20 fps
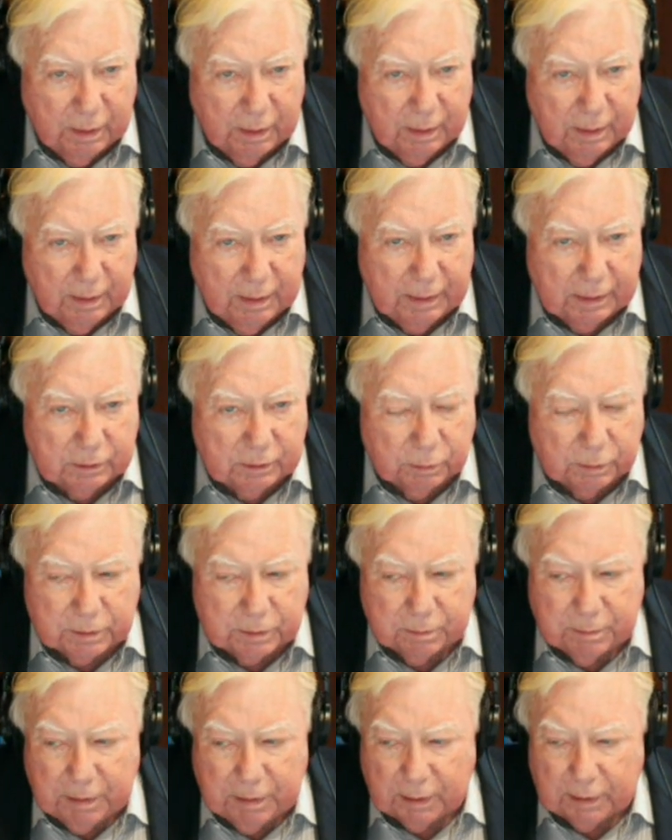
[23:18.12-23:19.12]
and Swiss
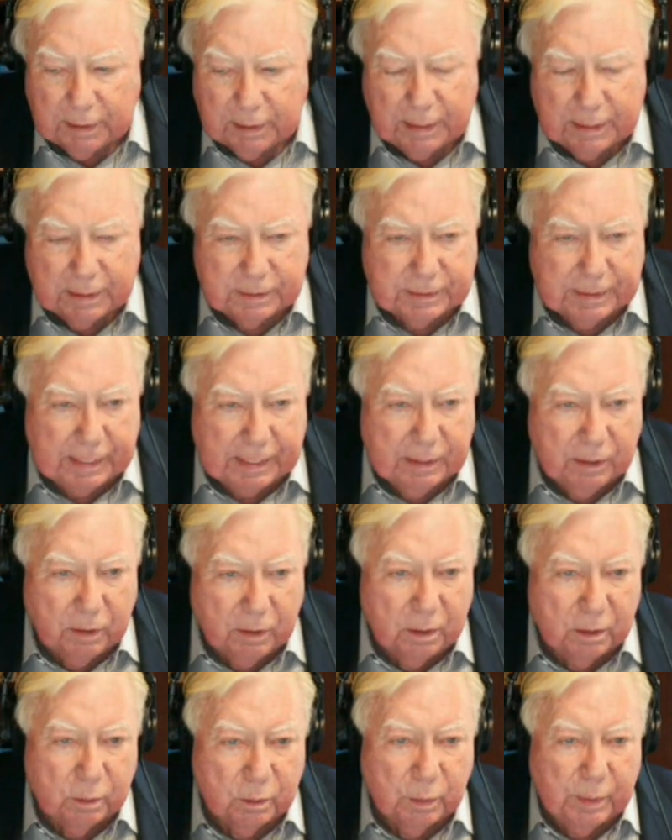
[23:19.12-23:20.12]
America has that
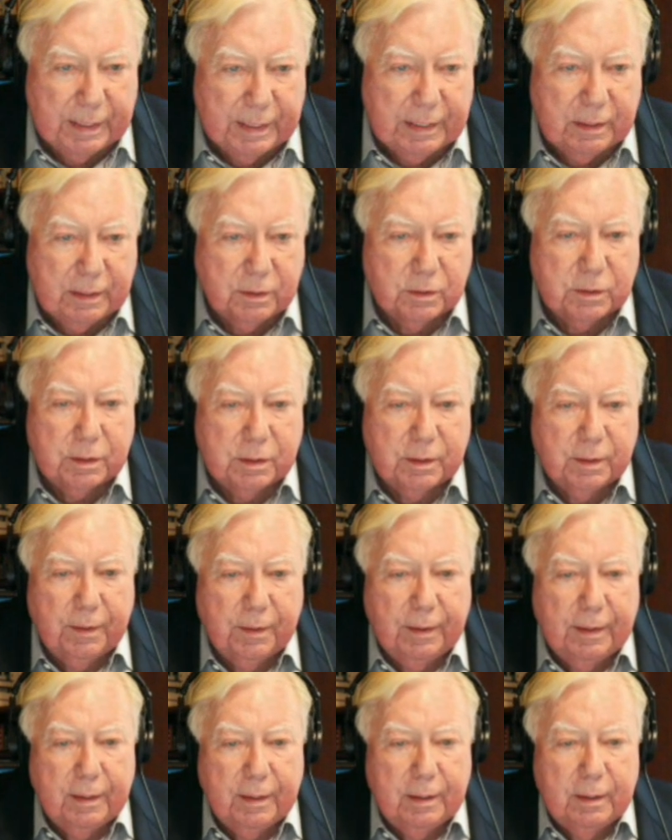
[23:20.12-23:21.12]
all arranged.
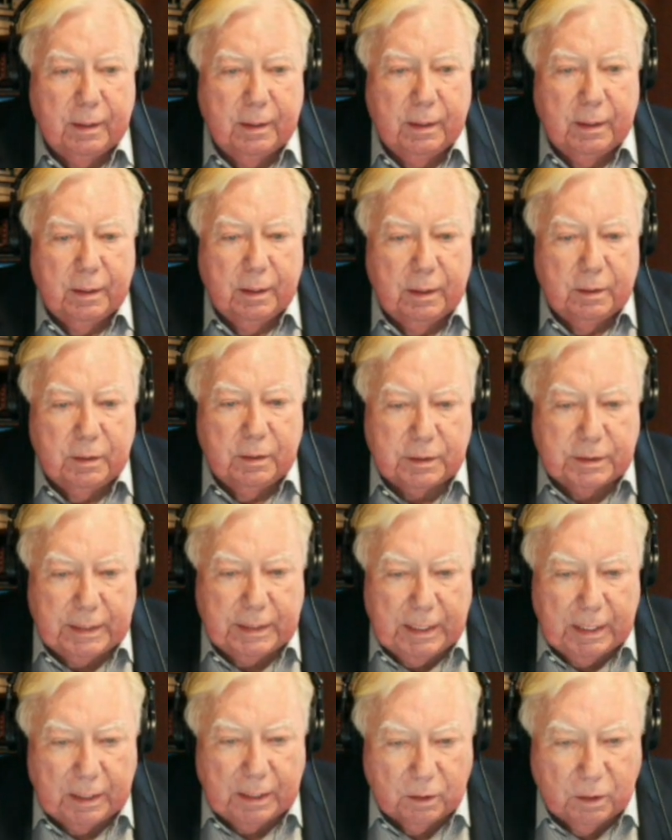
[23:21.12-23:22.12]
Just
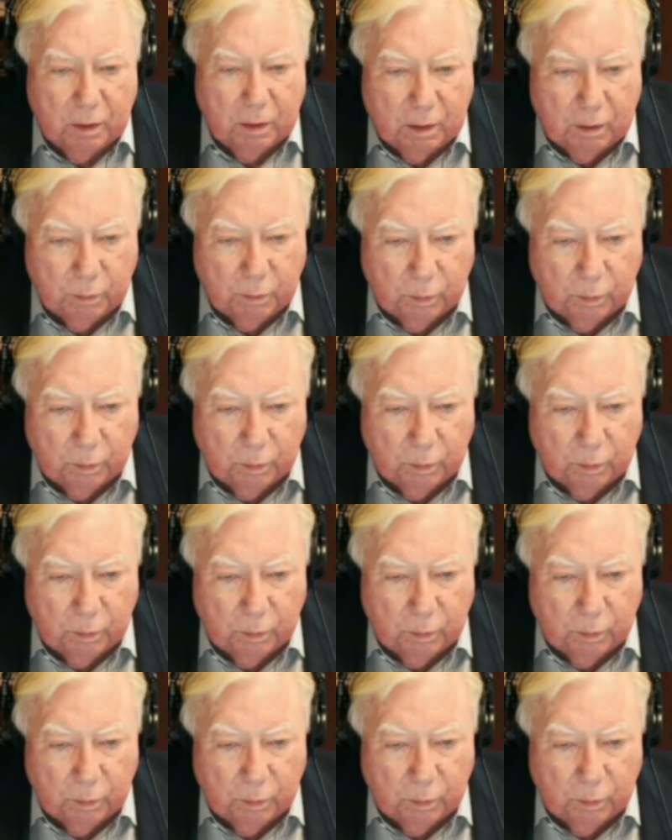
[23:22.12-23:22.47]
again, call